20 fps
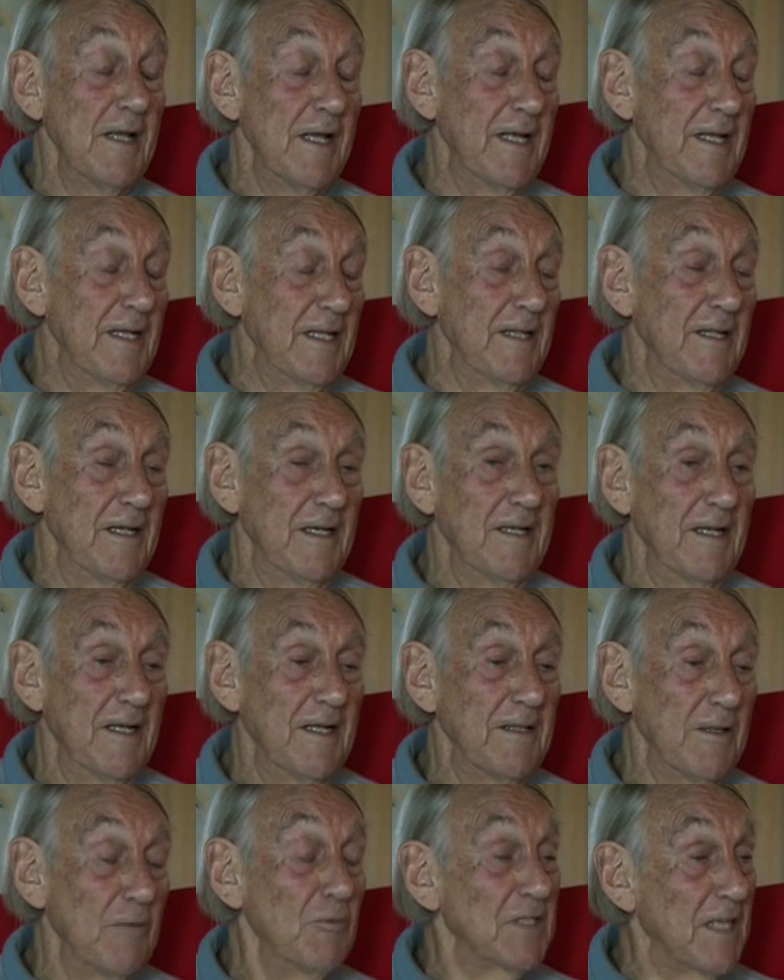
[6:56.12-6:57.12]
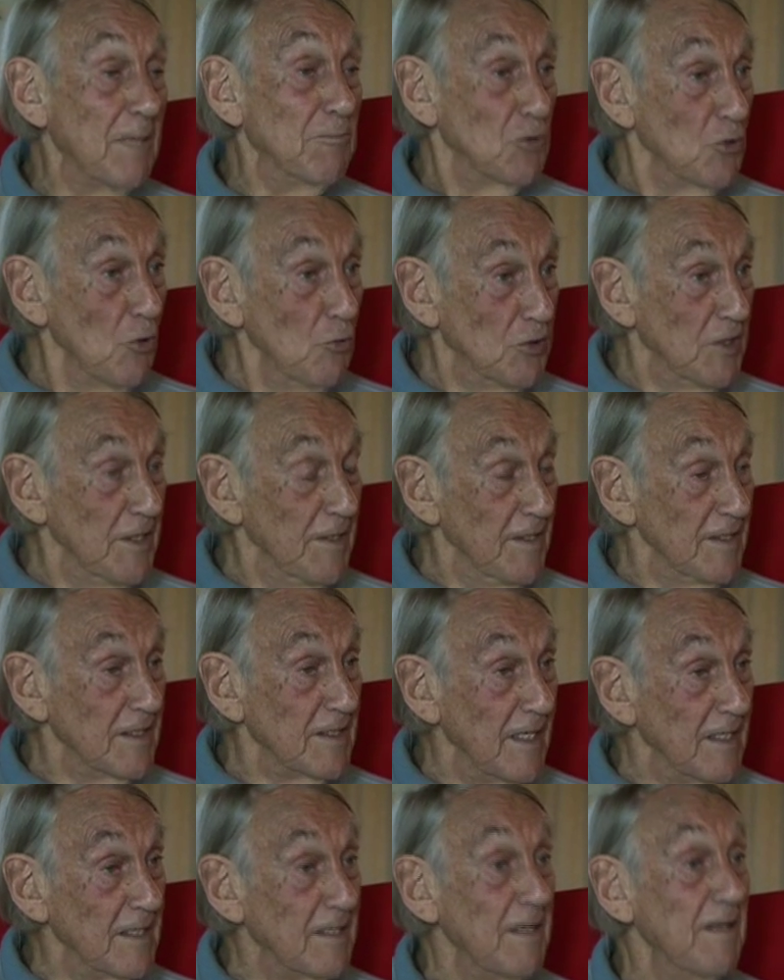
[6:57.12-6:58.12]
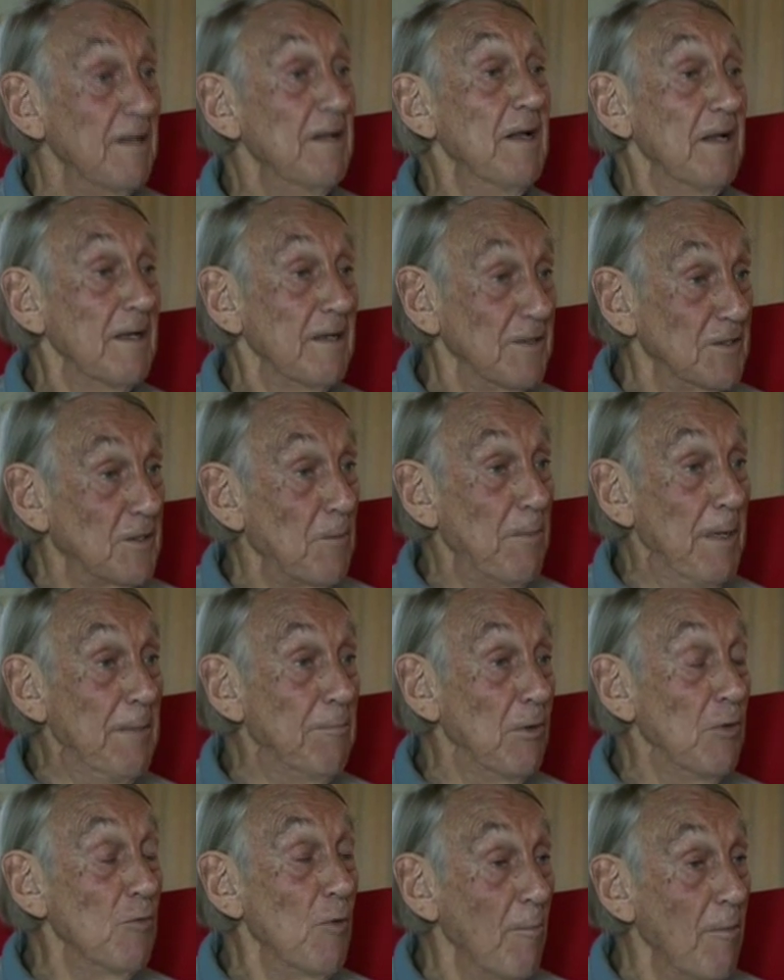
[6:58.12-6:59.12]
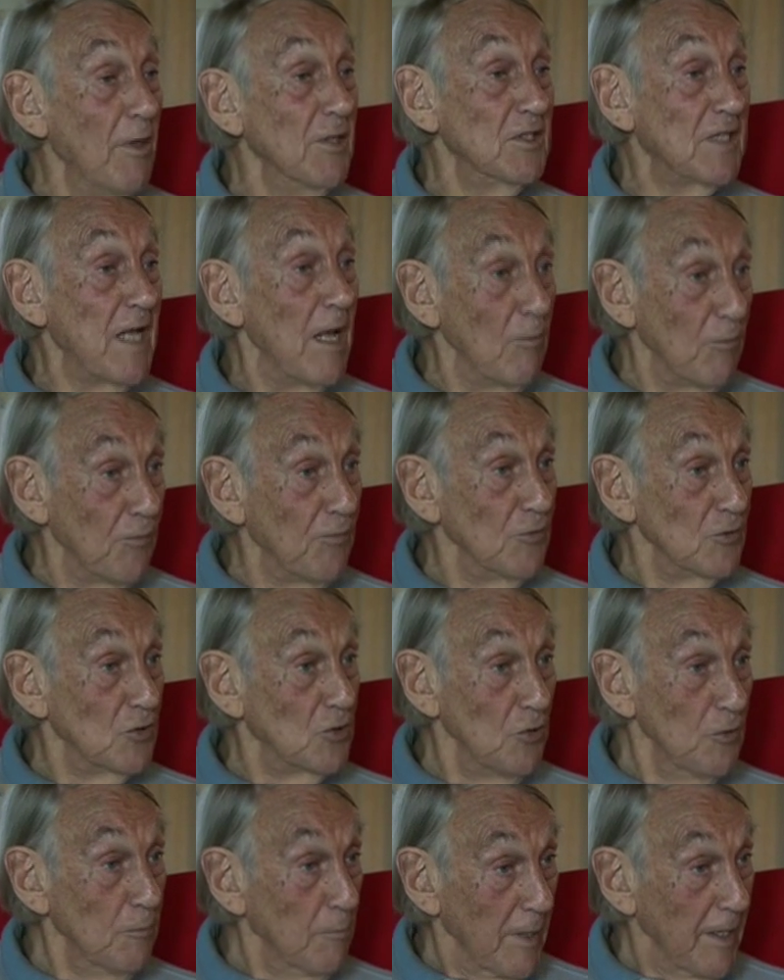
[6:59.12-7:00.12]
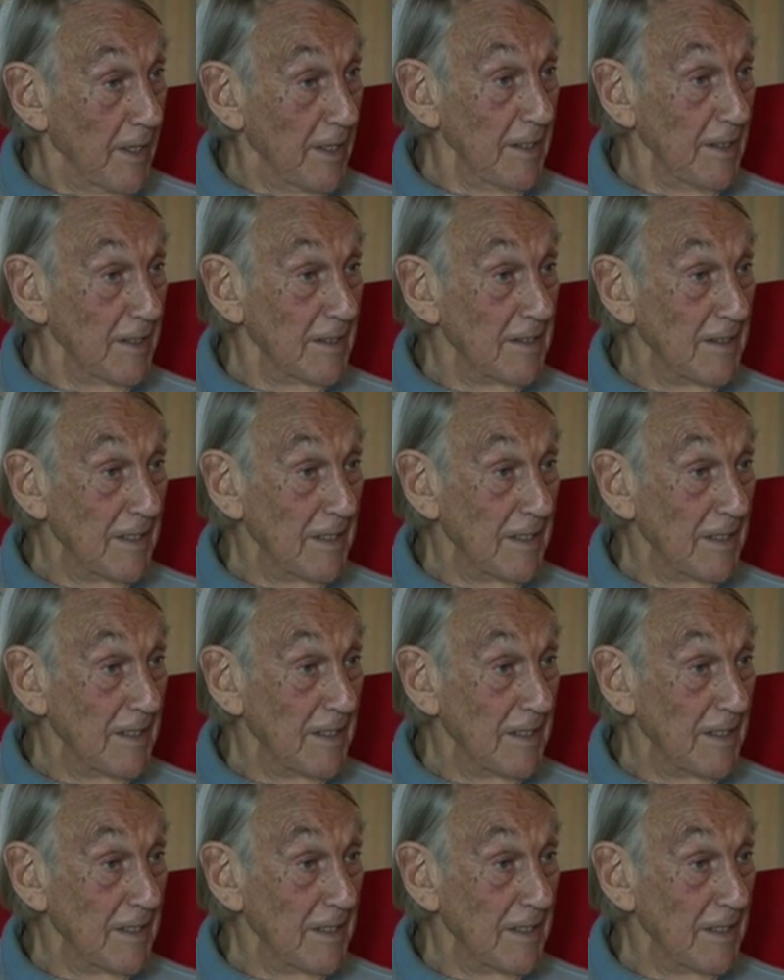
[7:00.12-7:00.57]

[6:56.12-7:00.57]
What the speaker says: there was some truth in this sense, because the people who were most helpful to me